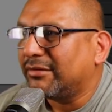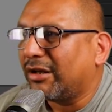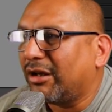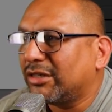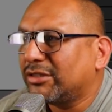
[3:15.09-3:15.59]

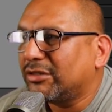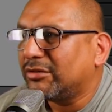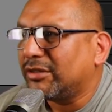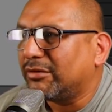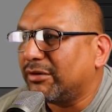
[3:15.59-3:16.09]

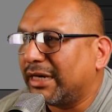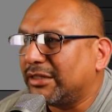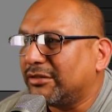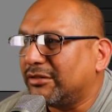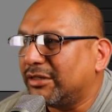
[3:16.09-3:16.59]
Also, what I
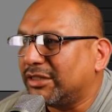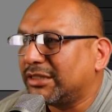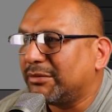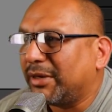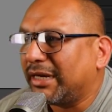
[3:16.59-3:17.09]
do on
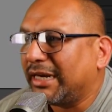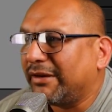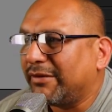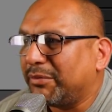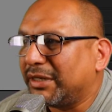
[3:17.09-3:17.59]
just about
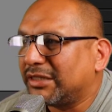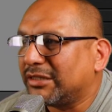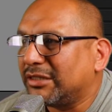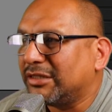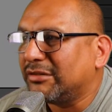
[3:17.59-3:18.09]
every
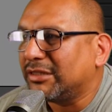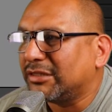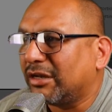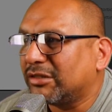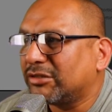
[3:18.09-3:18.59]
picture too is
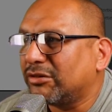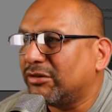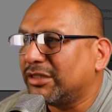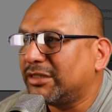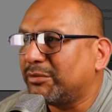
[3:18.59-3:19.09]
also
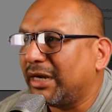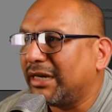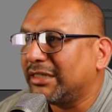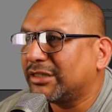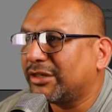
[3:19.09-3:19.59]
go into my
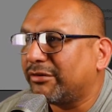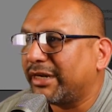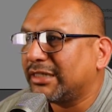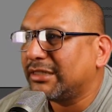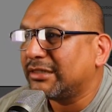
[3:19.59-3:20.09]
lens
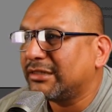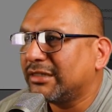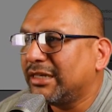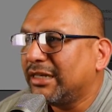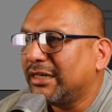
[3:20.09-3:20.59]
correction.
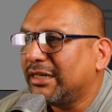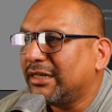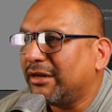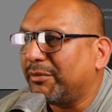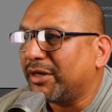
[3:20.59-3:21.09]

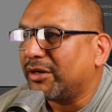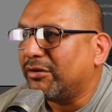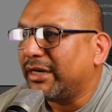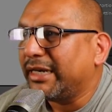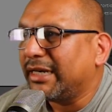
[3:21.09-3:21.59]
I'm going to
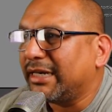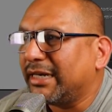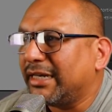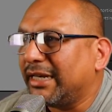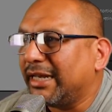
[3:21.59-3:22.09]
go ahead and
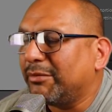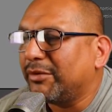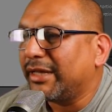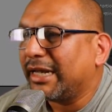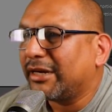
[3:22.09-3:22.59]

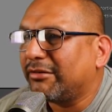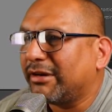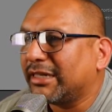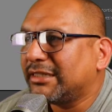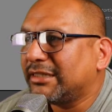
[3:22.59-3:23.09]
enable that
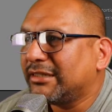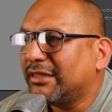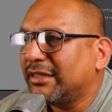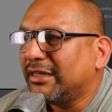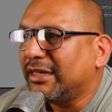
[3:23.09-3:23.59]
correction,
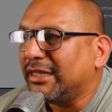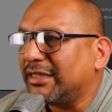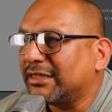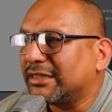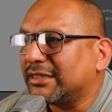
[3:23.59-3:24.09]
and
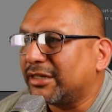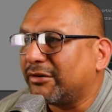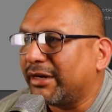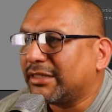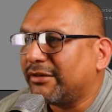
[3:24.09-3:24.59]
this is a
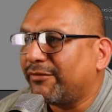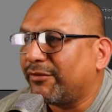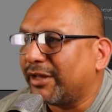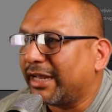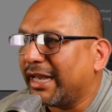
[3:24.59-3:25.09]
correction
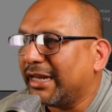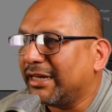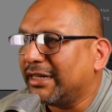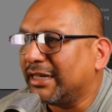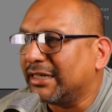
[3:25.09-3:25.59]
for the
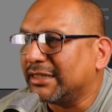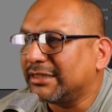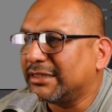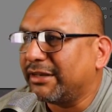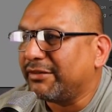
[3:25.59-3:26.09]
Canon
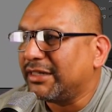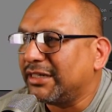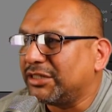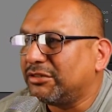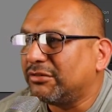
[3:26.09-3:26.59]

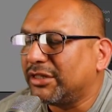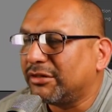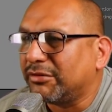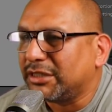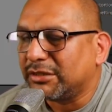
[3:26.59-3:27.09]

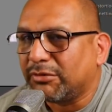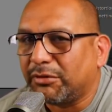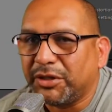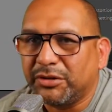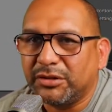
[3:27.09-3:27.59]
70-200, which is what
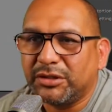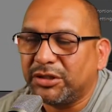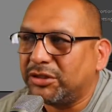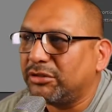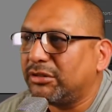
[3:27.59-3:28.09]
we use to
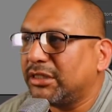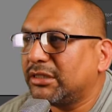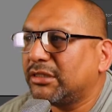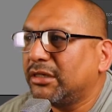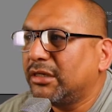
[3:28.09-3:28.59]
shoot
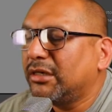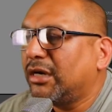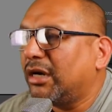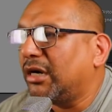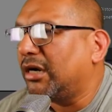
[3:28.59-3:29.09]
this
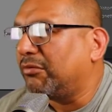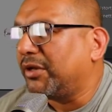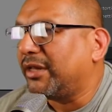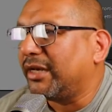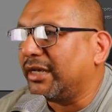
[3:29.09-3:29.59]

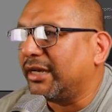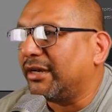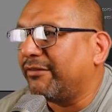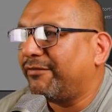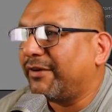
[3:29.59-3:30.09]
with
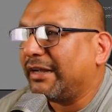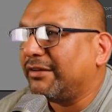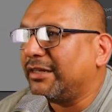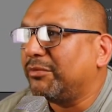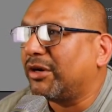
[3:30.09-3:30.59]
a
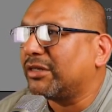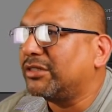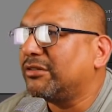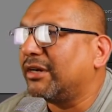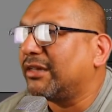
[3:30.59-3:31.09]
5D Mark
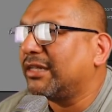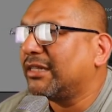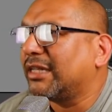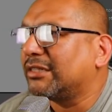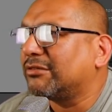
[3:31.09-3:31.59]
II. I
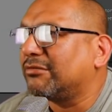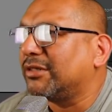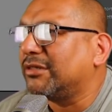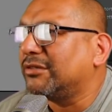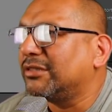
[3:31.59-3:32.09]
think that's what we
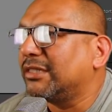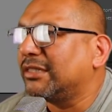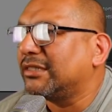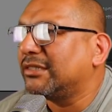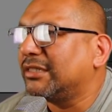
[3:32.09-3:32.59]
used
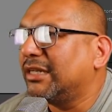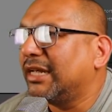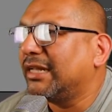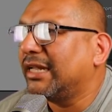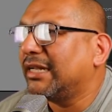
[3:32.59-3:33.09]
it to
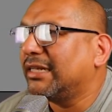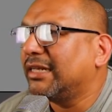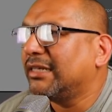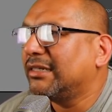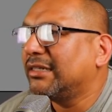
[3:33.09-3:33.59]
that
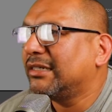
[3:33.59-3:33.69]
day.